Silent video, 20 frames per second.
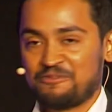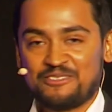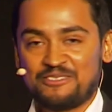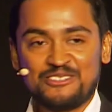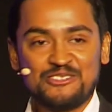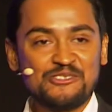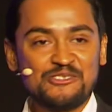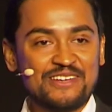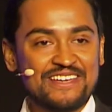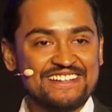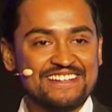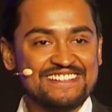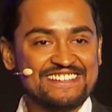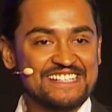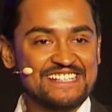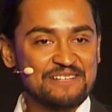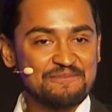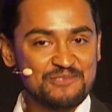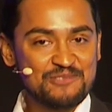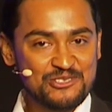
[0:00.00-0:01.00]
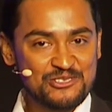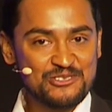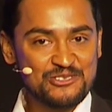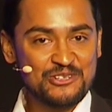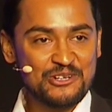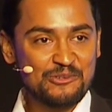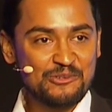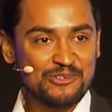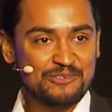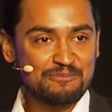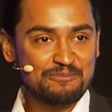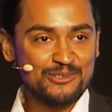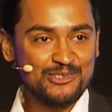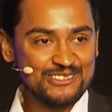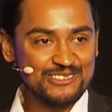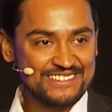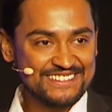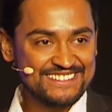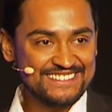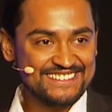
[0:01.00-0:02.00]
you can come to our
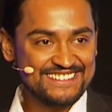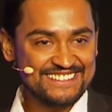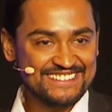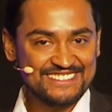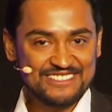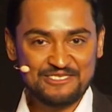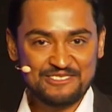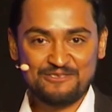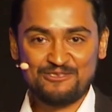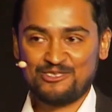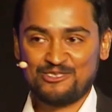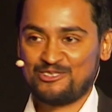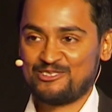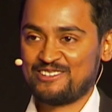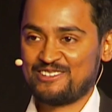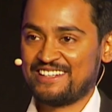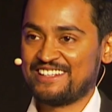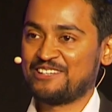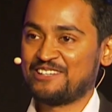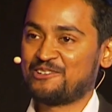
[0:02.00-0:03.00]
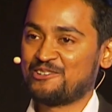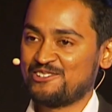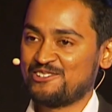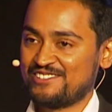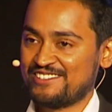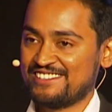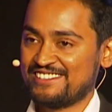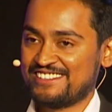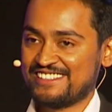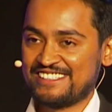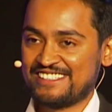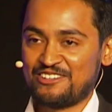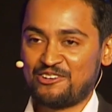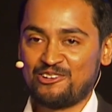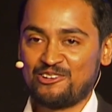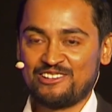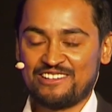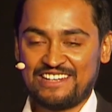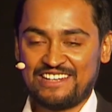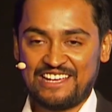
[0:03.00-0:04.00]
booth for any questions in
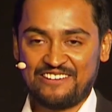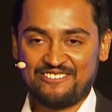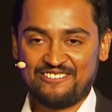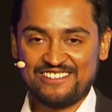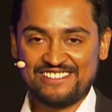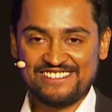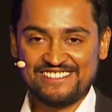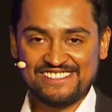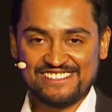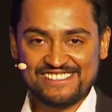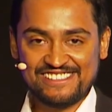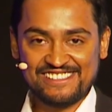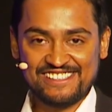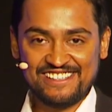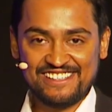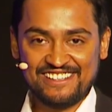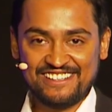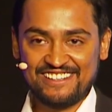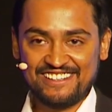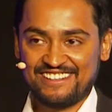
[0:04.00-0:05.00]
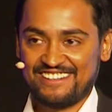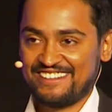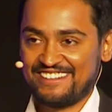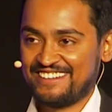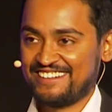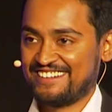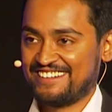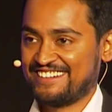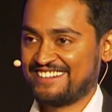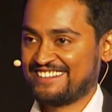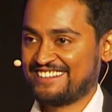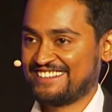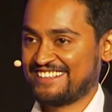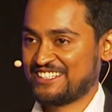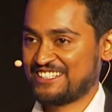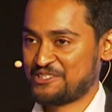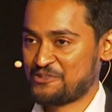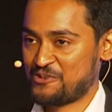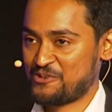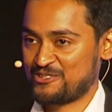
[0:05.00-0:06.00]
all the languages
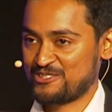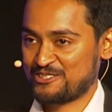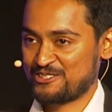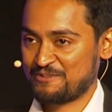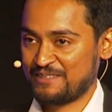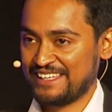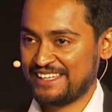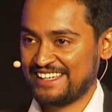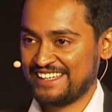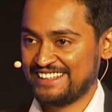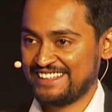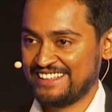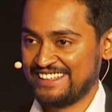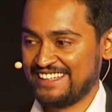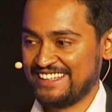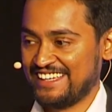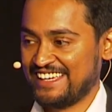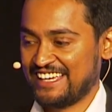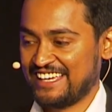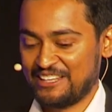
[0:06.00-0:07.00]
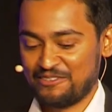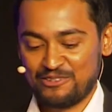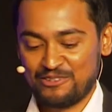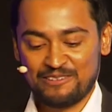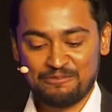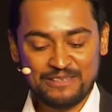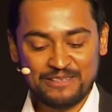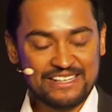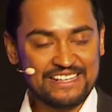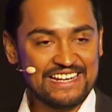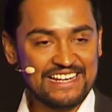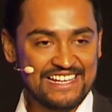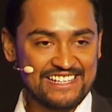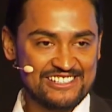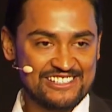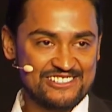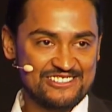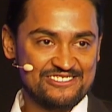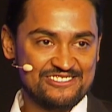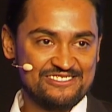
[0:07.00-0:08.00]
that you want to speak in, and we'll be glad
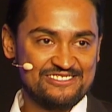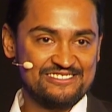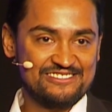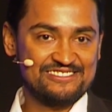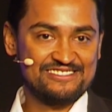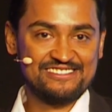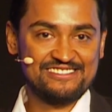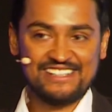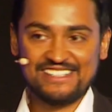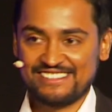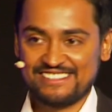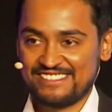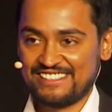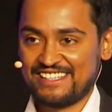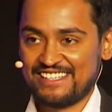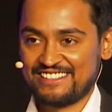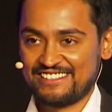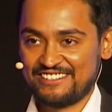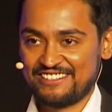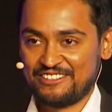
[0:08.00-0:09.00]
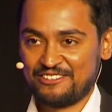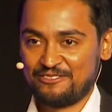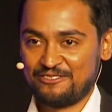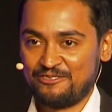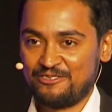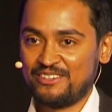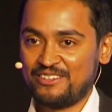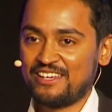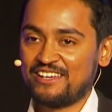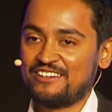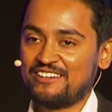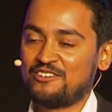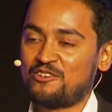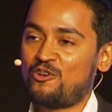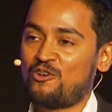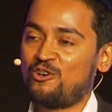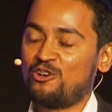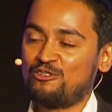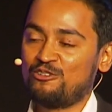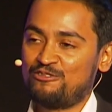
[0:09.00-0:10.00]
to answer that. We are in
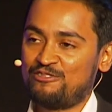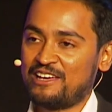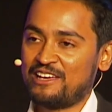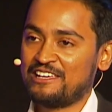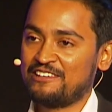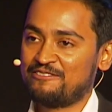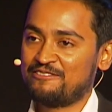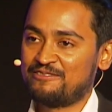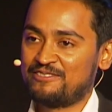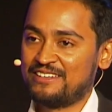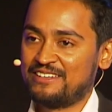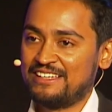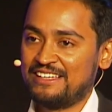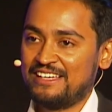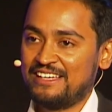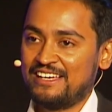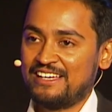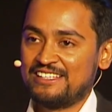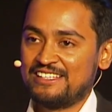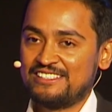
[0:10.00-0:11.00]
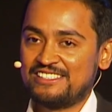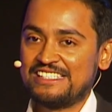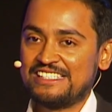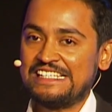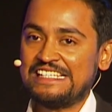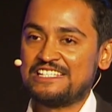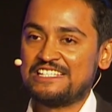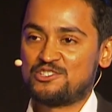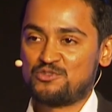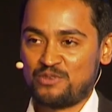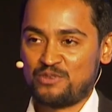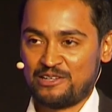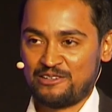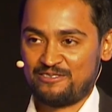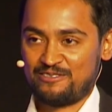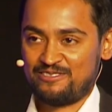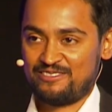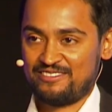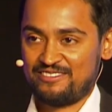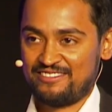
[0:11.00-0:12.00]
Hall 5G12.
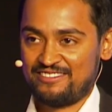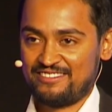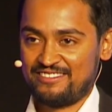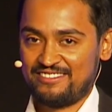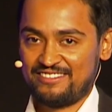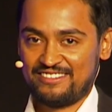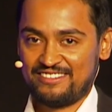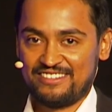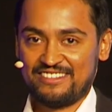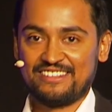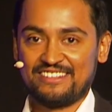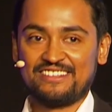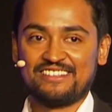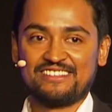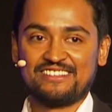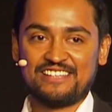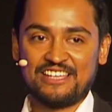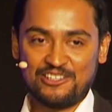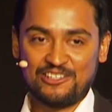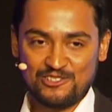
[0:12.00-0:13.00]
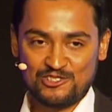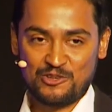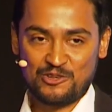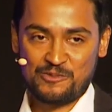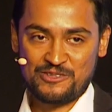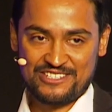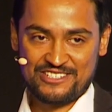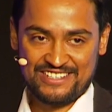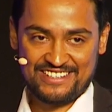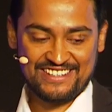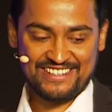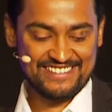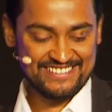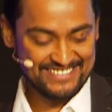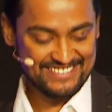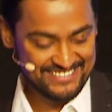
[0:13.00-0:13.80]
Thank you so much again.